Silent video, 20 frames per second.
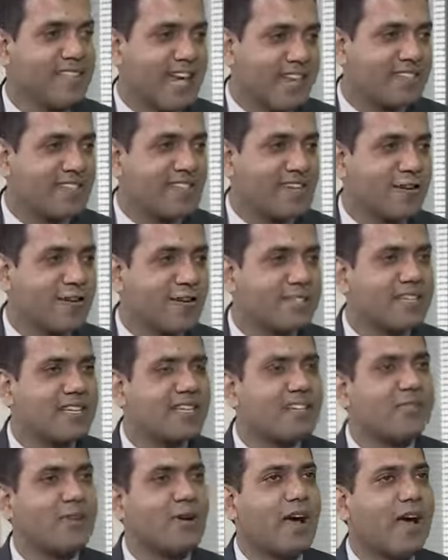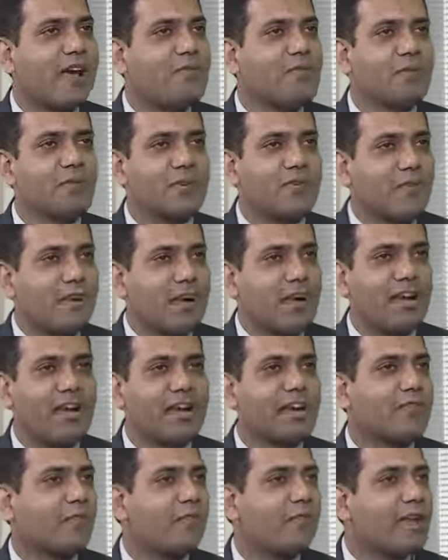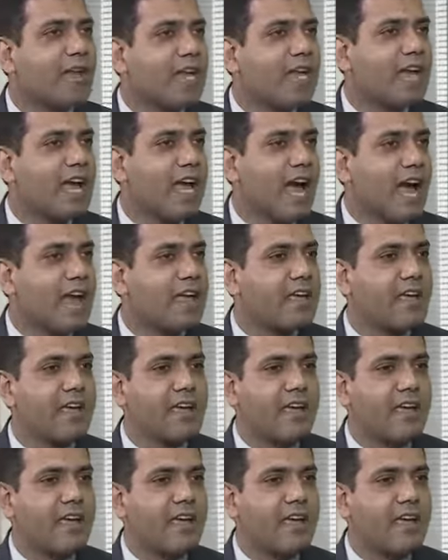That's the question. So I would rate it really high.